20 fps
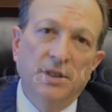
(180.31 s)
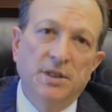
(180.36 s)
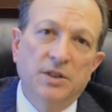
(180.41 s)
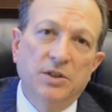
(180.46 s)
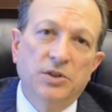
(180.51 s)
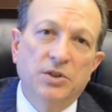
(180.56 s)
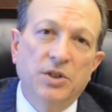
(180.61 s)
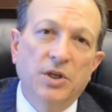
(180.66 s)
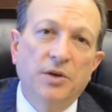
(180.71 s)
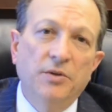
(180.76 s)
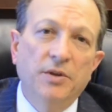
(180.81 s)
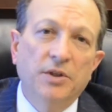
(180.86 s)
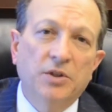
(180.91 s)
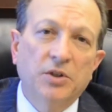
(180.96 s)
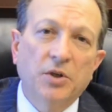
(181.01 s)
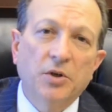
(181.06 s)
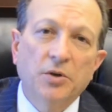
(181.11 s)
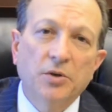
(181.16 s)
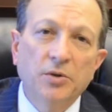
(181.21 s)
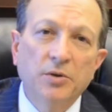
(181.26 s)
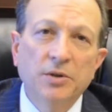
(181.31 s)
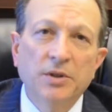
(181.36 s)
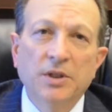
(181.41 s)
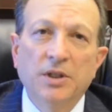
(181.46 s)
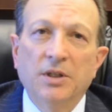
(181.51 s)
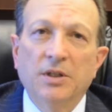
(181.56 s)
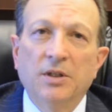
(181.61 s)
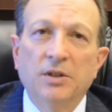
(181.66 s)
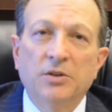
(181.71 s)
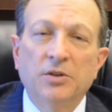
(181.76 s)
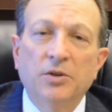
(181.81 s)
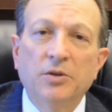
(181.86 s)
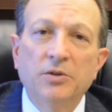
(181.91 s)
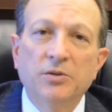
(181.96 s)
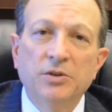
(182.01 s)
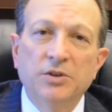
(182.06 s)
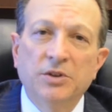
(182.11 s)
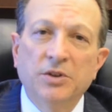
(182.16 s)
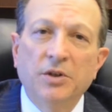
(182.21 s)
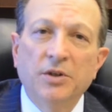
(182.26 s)
So the turn
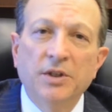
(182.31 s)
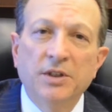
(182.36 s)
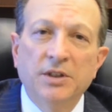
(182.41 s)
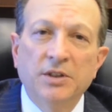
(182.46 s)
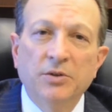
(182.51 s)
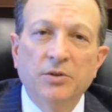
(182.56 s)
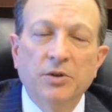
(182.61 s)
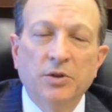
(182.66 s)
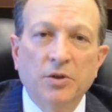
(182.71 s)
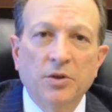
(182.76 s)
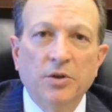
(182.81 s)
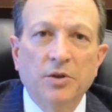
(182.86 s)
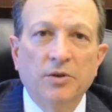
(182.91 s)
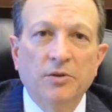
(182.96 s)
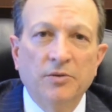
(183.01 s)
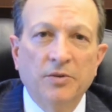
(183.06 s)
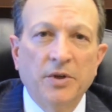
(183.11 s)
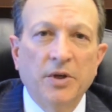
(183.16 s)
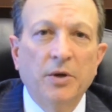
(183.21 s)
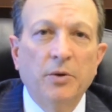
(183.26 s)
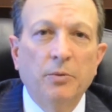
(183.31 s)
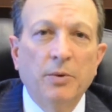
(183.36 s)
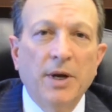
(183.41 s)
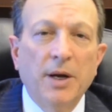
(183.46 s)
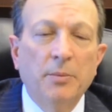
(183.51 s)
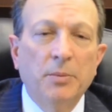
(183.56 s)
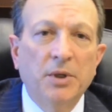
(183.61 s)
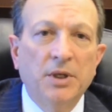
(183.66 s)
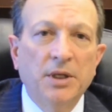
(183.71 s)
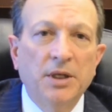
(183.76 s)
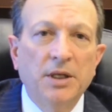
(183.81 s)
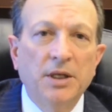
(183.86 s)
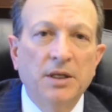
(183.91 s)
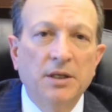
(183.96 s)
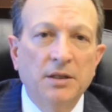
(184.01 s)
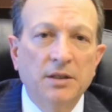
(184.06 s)
started to occur very rapidly.